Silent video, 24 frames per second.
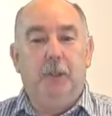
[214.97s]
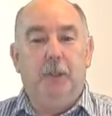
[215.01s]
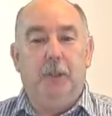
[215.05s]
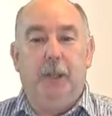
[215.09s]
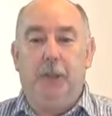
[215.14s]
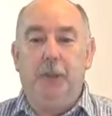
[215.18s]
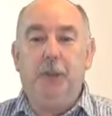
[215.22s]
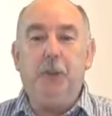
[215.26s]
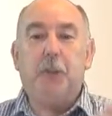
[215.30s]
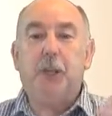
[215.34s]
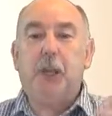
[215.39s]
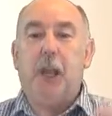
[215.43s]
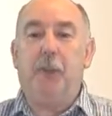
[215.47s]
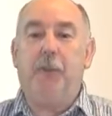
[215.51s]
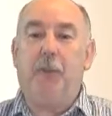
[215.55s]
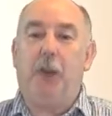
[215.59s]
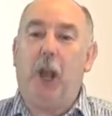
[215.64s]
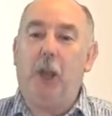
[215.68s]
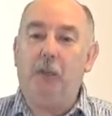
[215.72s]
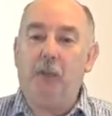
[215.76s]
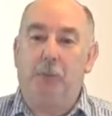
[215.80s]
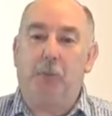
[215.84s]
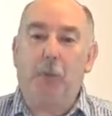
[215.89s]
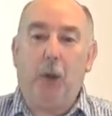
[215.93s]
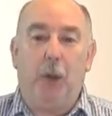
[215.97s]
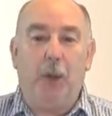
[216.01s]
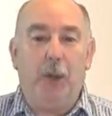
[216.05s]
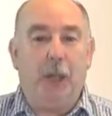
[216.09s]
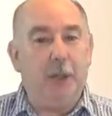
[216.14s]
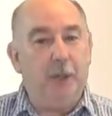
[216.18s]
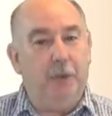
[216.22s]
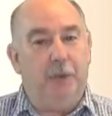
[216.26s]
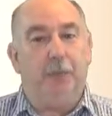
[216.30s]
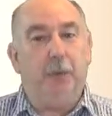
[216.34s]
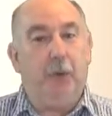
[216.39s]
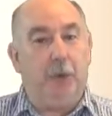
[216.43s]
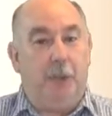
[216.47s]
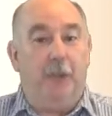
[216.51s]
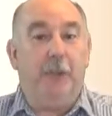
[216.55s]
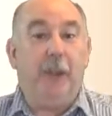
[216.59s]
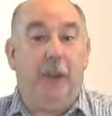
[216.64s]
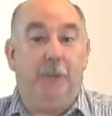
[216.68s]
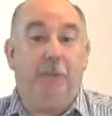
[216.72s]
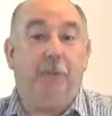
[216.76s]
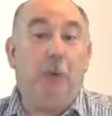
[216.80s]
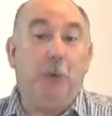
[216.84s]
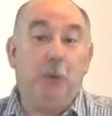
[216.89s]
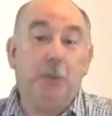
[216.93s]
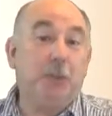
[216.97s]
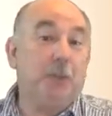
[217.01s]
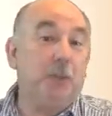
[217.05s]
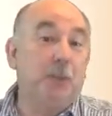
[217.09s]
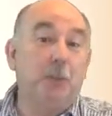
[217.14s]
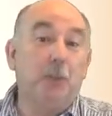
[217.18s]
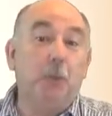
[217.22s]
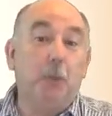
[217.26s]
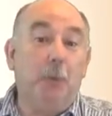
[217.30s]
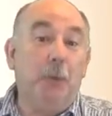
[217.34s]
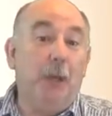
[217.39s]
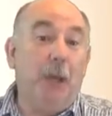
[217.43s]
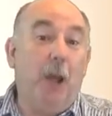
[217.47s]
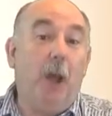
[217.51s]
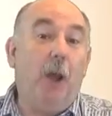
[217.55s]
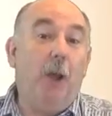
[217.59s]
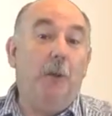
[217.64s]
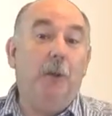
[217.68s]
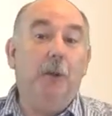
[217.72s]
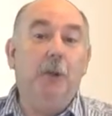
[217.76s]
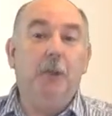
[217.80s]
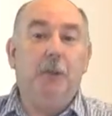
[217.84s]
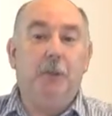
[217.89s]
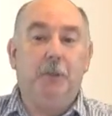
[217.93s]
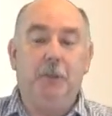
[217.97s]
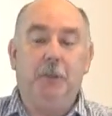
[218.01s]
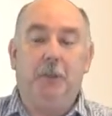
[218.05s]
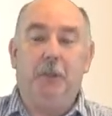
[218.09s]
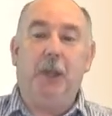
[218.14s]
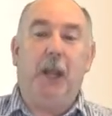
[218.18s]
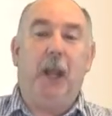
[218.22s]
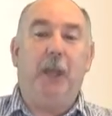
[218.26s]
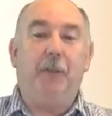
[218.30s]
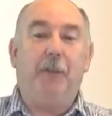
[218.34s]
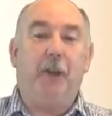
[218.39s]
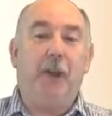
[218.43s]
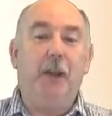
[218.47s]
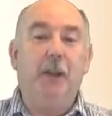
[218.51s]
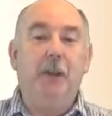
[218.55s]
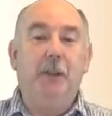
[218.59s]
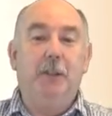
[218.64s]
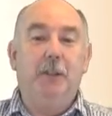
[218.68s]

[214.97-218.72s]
Now you could have an overpronated foot and that force could still be low. You could have a